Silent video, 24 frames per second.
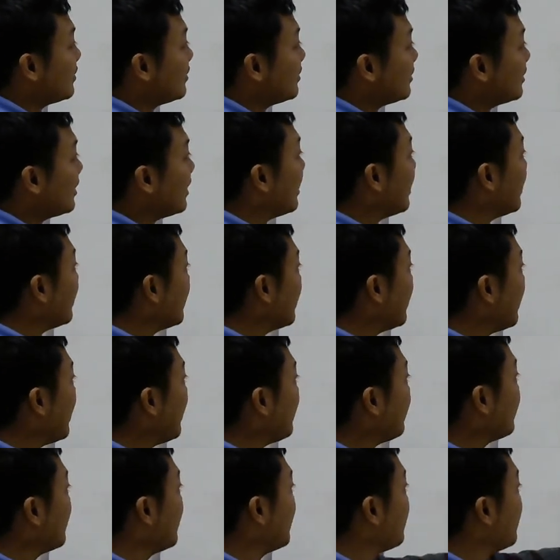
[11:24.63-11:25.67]
They
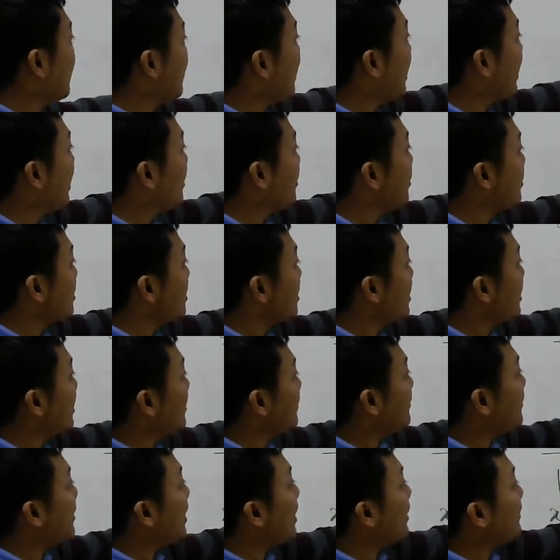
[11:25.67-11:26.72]
have different angles in here,
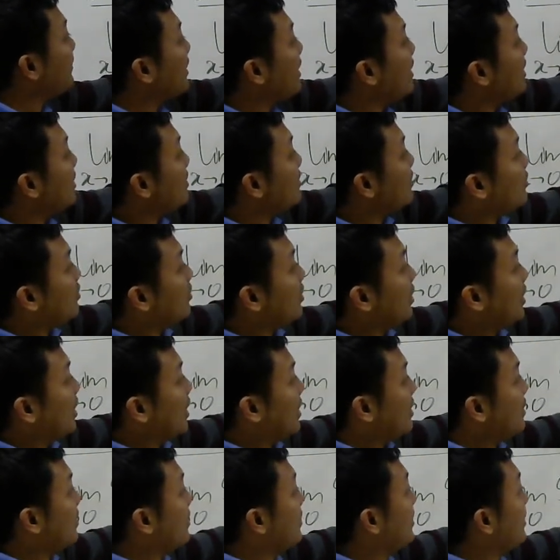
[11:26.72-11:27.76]
5x,
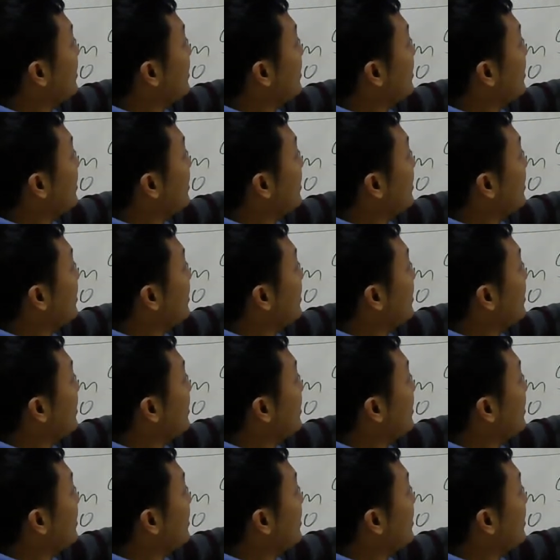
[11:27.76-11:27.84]
3x.